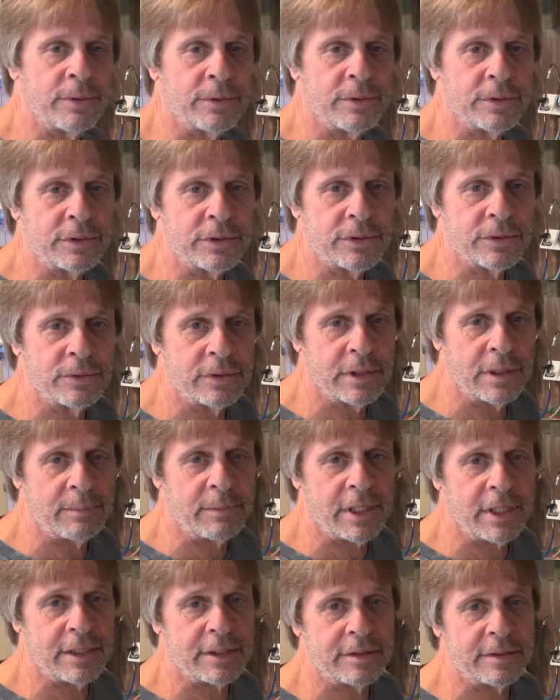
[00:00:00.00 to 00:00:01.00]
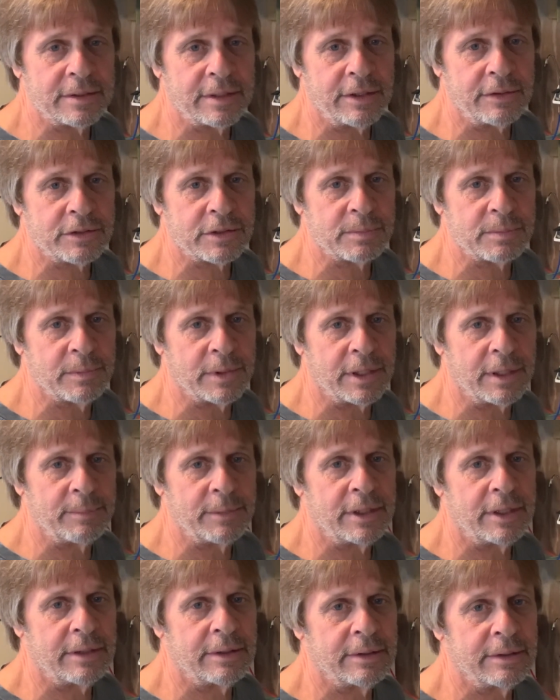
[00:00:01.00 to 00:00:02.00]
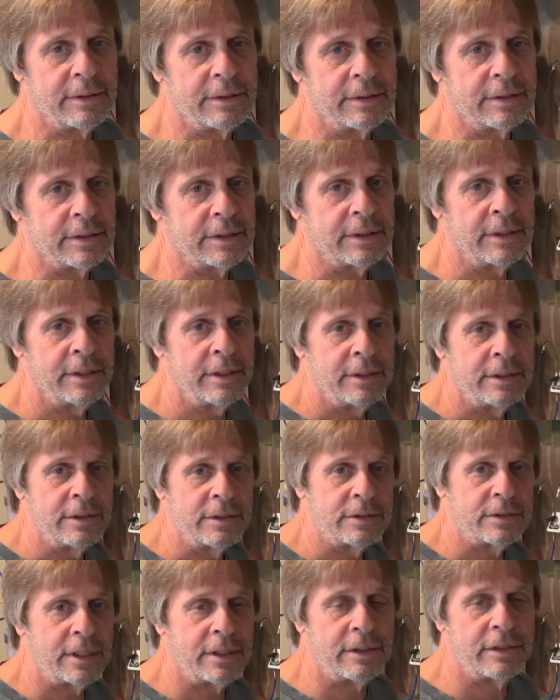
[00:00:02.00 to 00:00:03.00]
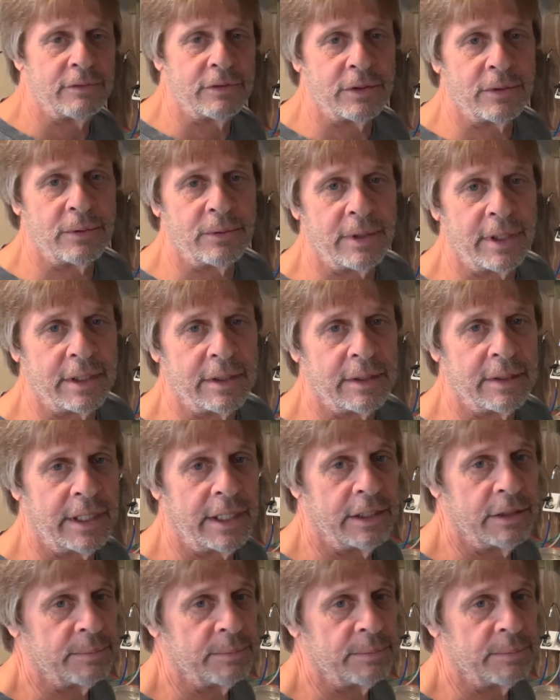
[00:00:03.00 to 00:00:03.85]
the truth. I'm not a salesman. I'm in R&D. So I don't even know how to lie to